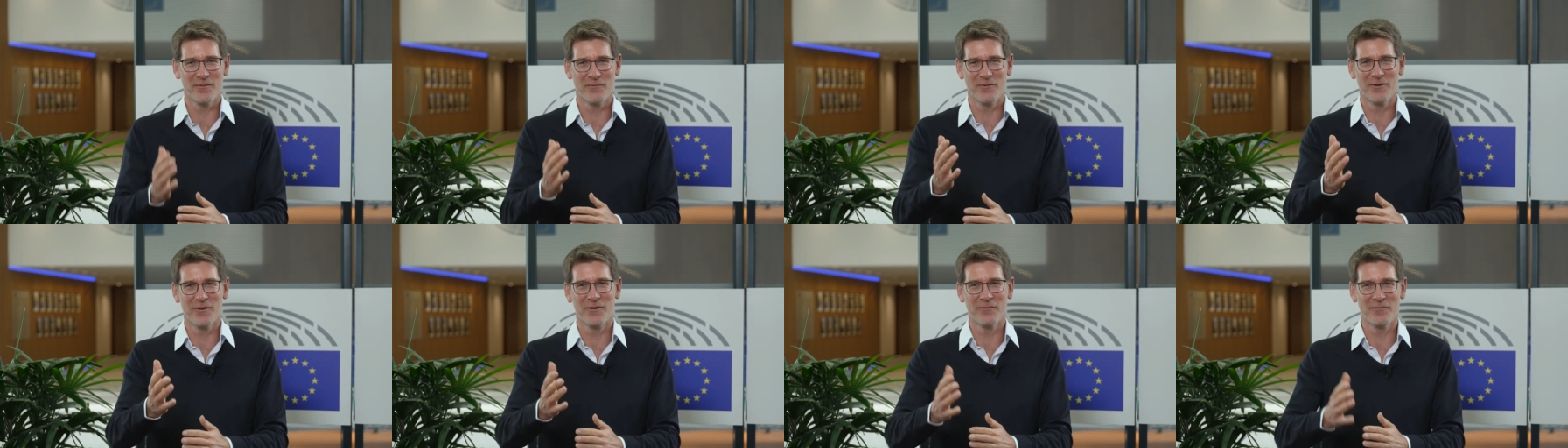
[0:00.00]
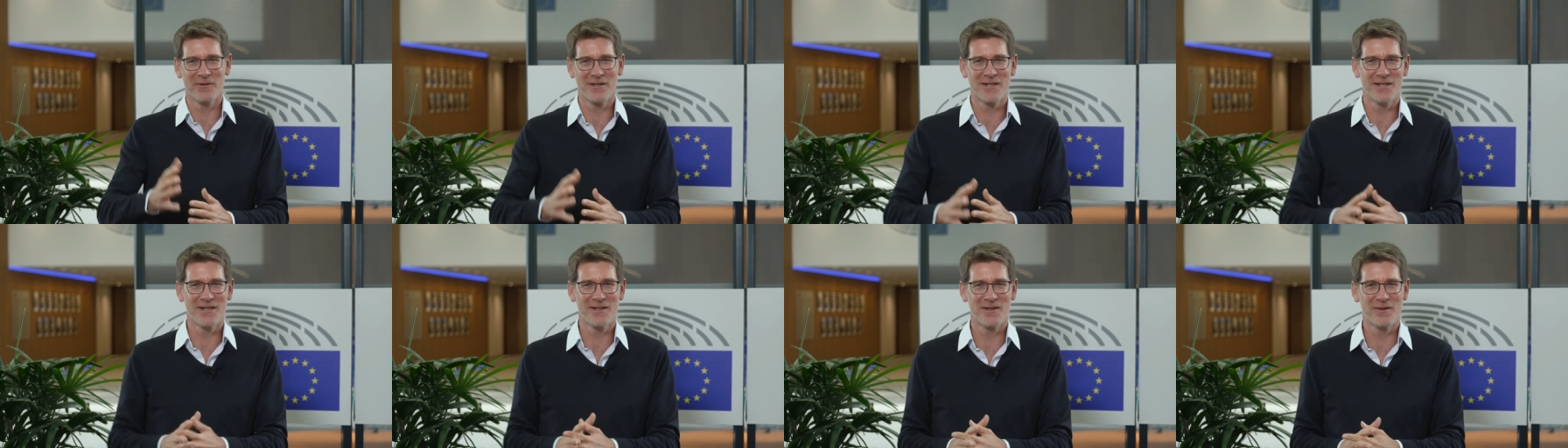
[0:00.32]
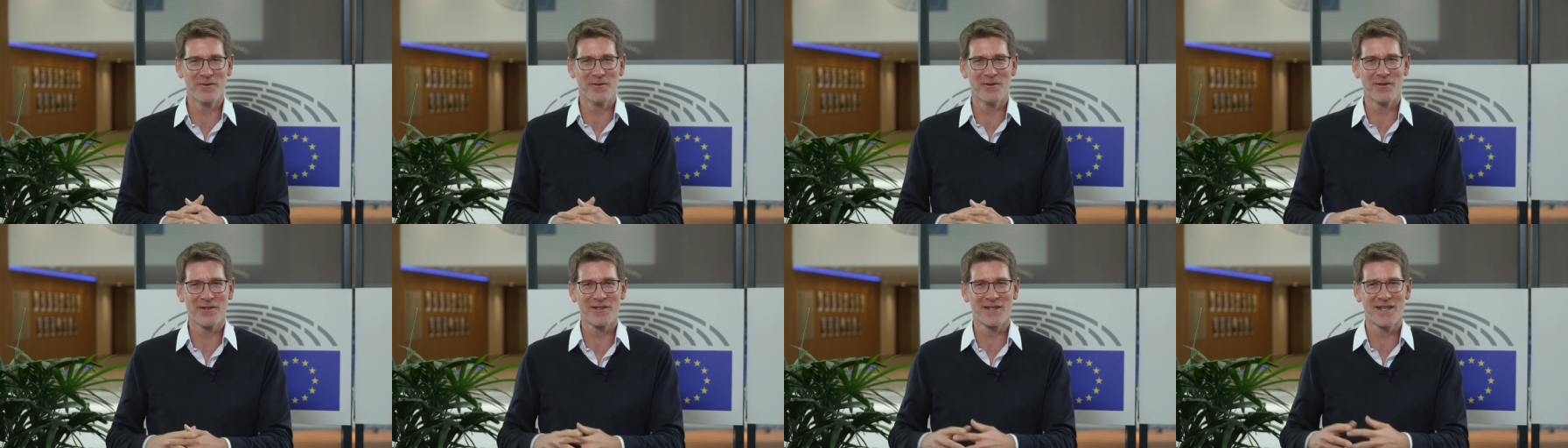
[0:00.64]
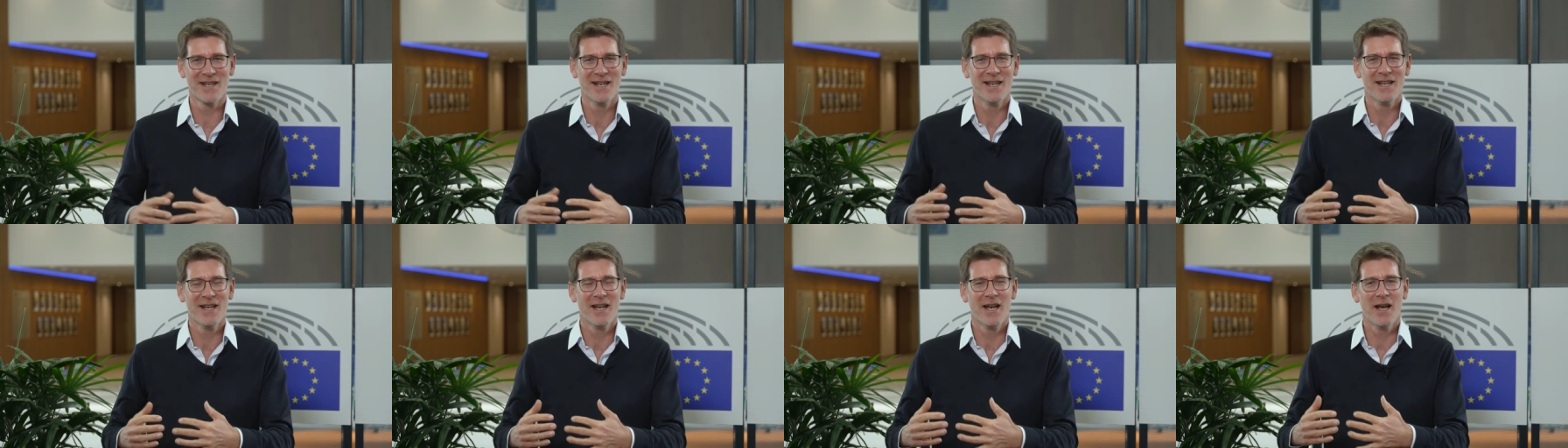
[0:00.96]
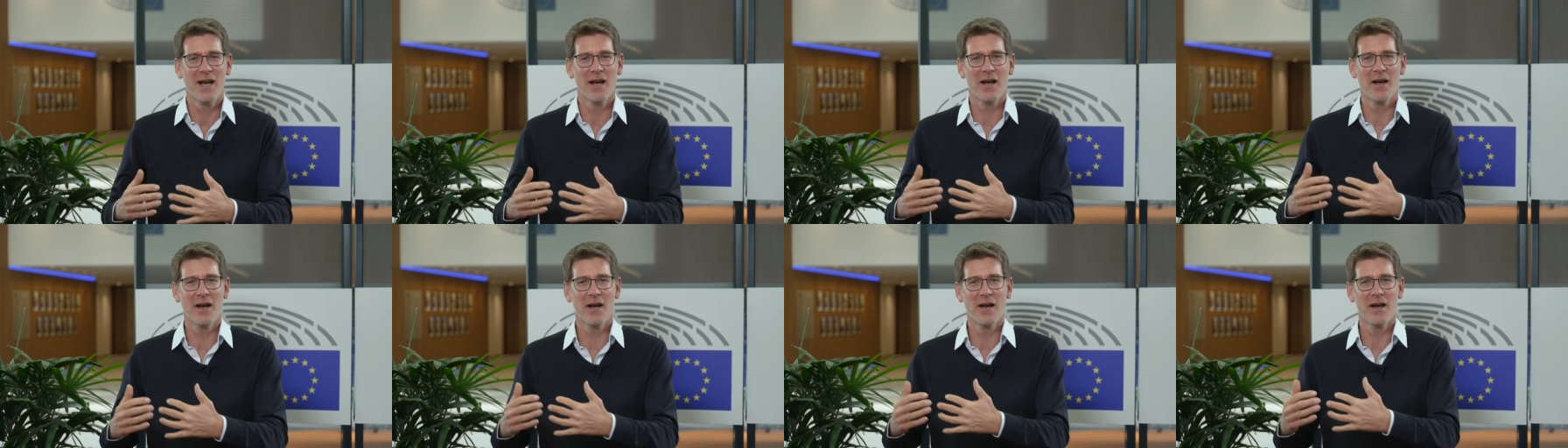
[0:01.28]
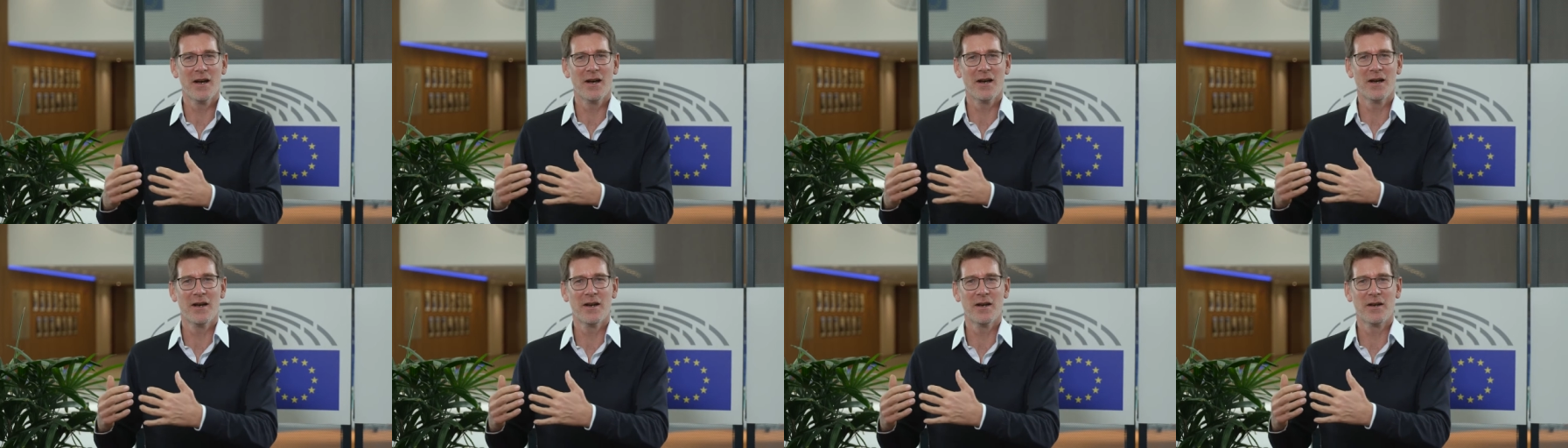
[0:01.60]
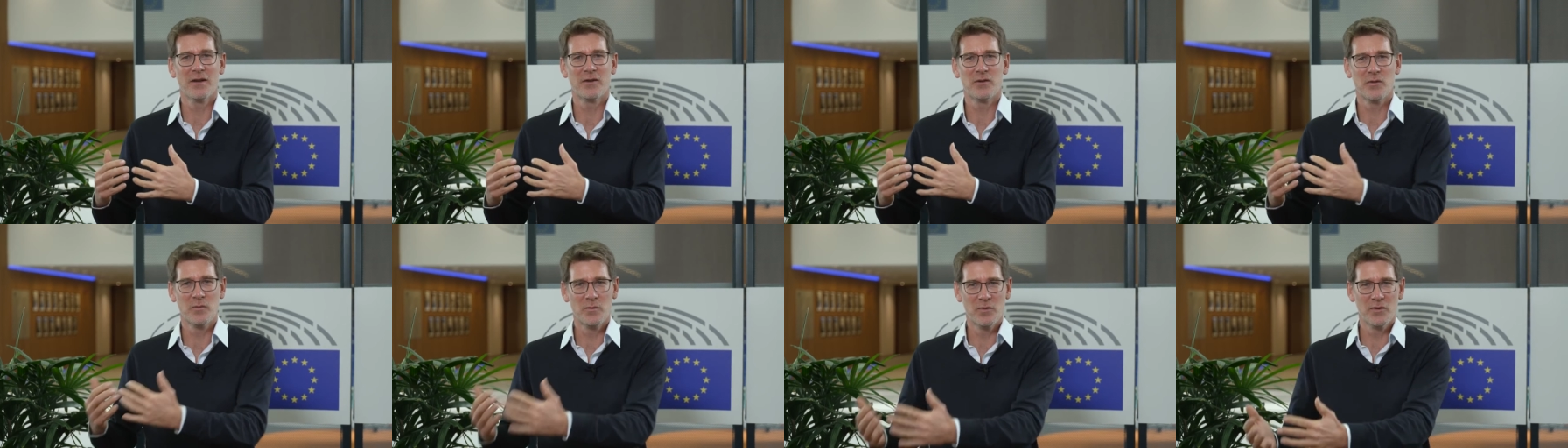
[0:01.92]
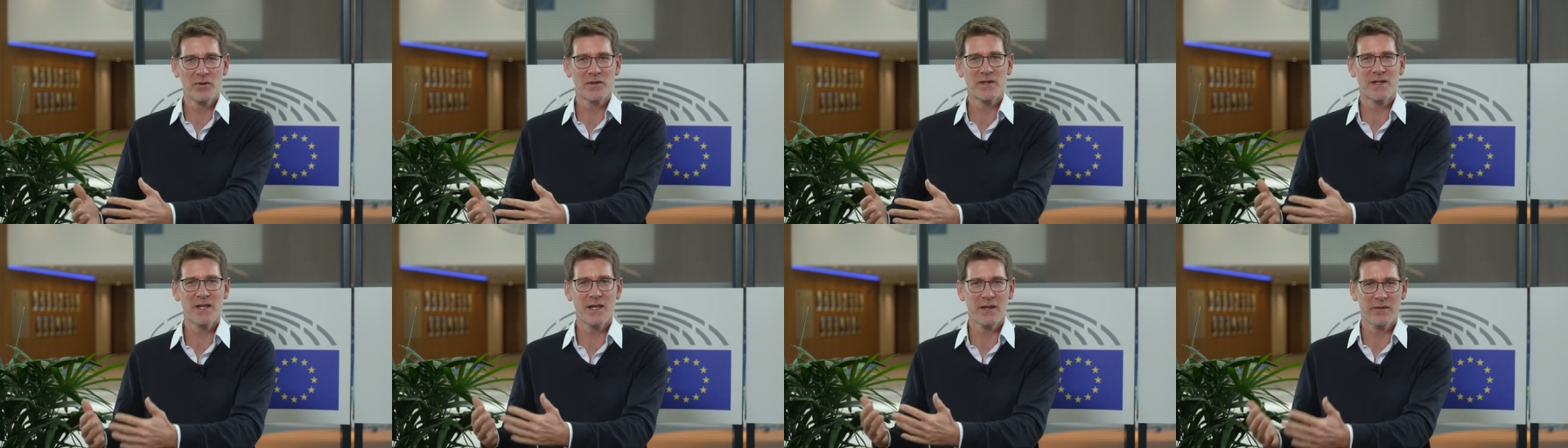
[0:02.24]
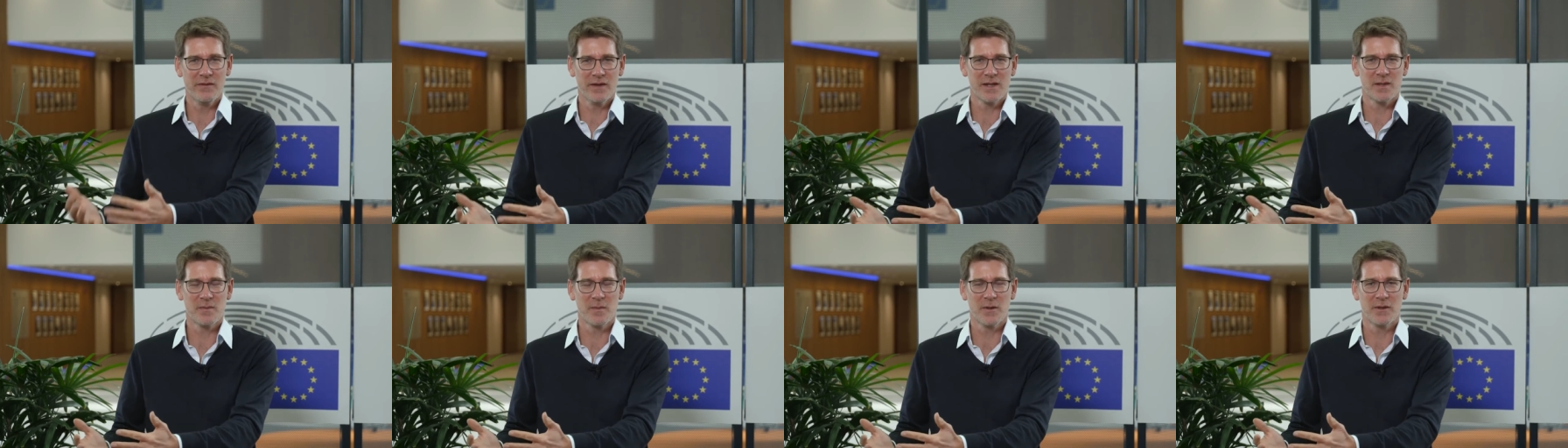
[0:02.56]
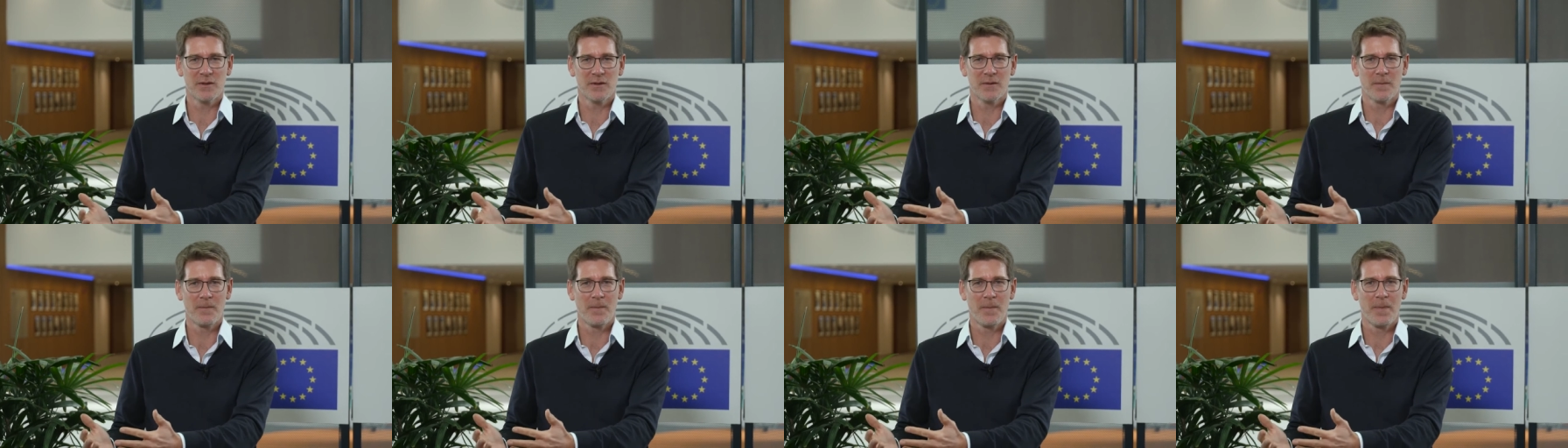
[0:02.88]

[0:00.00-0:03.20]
word which is yours, to boost the investment.